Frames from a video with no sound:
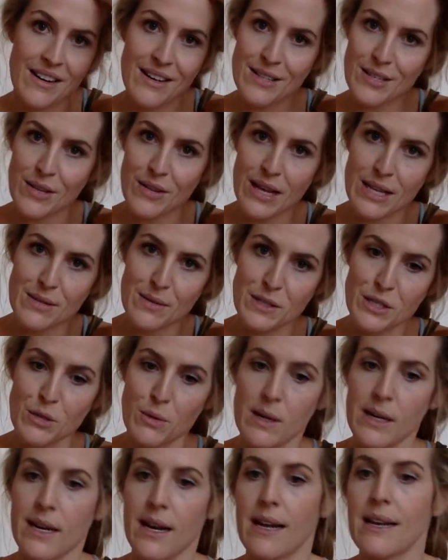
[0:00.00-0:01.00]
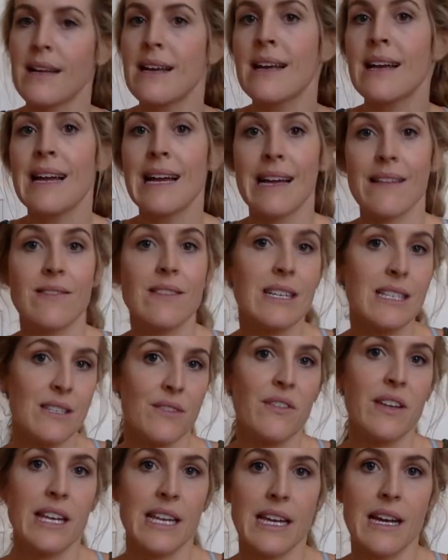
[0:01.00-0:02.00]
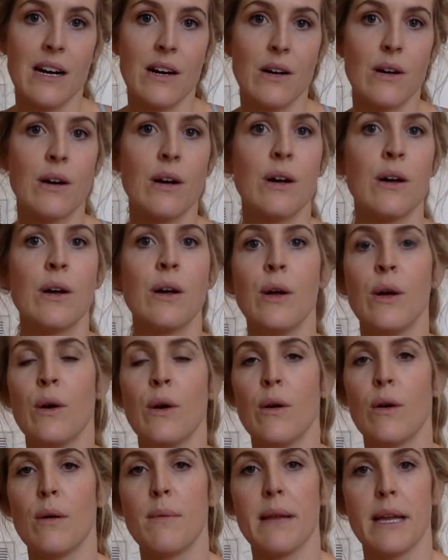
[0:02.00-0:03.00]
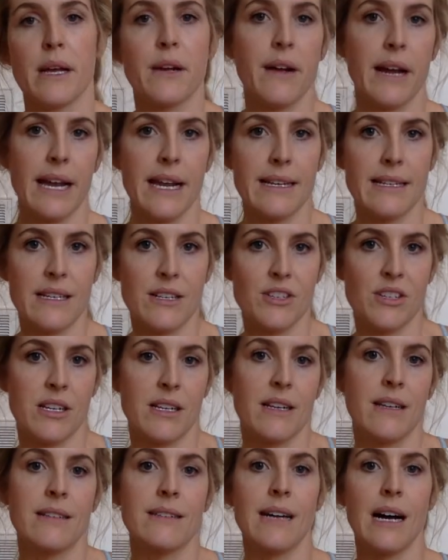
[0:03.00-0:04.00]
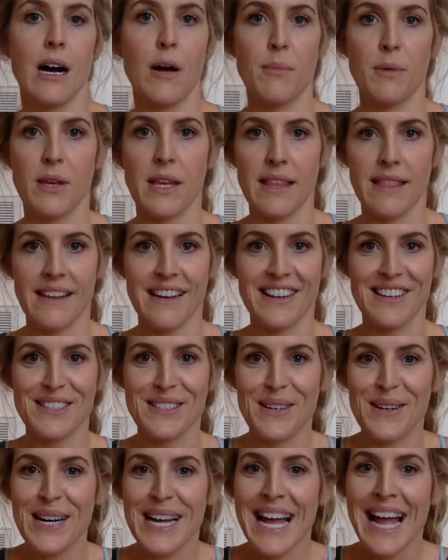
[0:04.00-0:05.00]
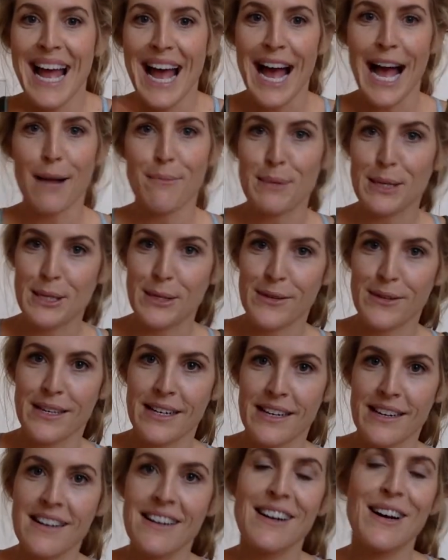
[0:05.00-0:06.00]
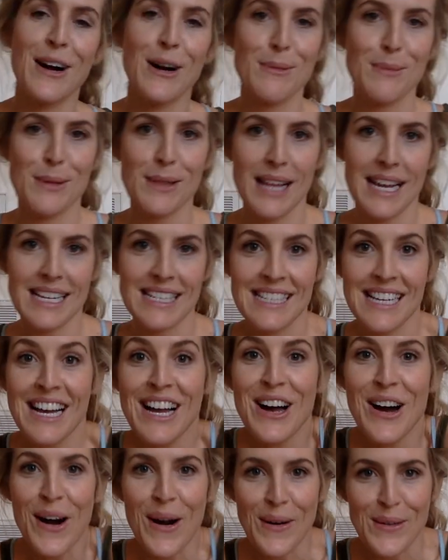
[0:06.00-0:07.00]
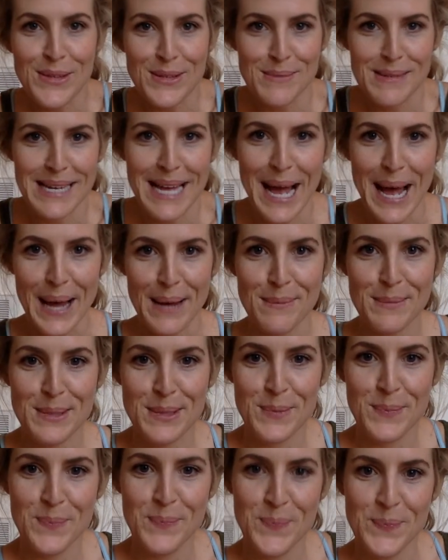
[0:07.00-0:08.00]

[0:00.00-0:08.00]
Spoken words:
So that's what you're working on, and this video will be a great addition to help you get there. So Happy New Year. Hope you liked Ultimate Abs.